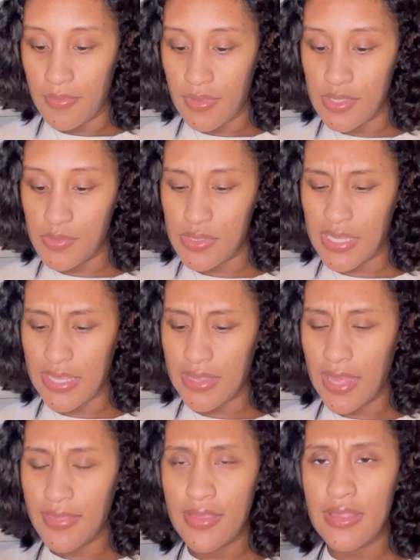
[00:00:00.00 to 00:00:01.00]
This was like,
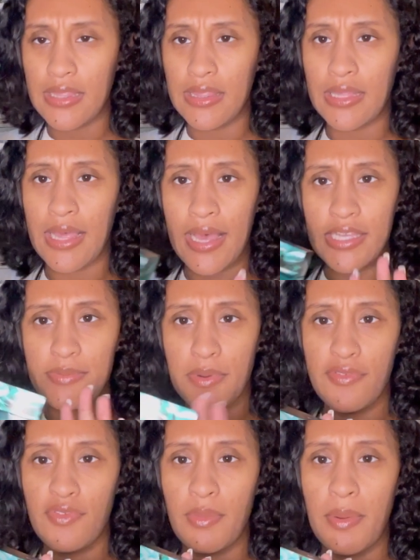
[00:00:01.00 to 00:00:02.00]
I think the last
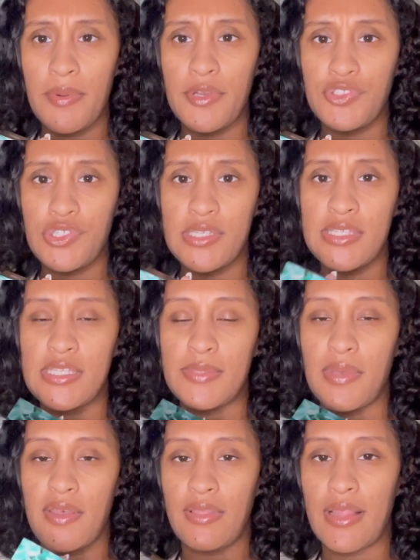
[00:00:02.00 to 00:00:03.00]
perfume I purchased since
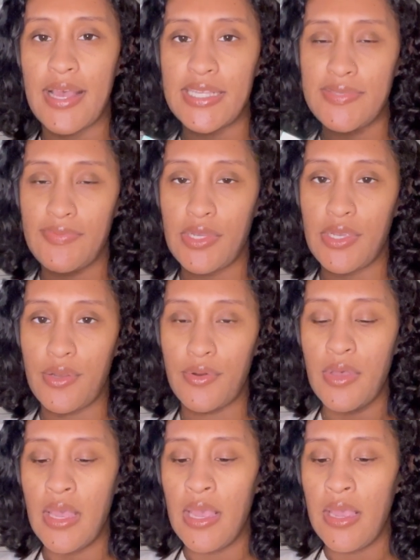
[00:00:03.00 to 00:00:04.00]
my last video
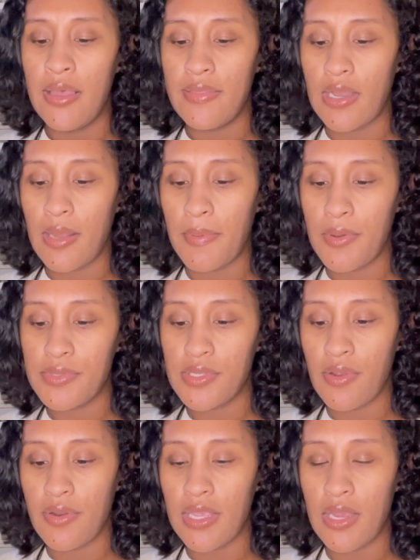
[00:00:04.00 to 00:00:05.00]
that I posted
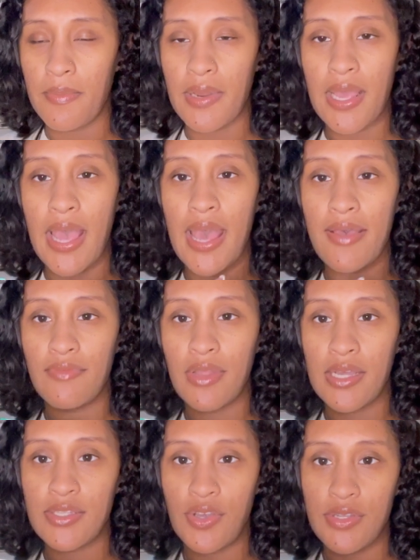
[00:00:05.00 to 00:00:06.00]
on here, but I have
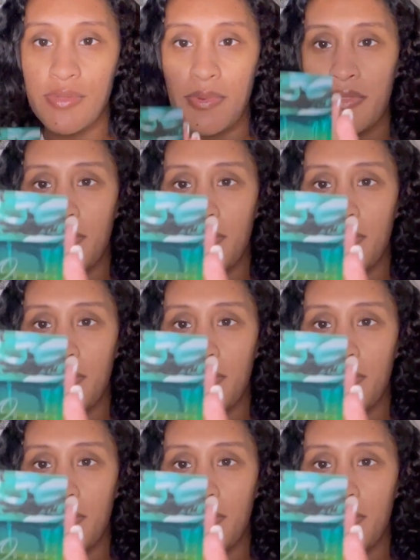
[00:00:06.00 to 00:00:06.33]
not talked about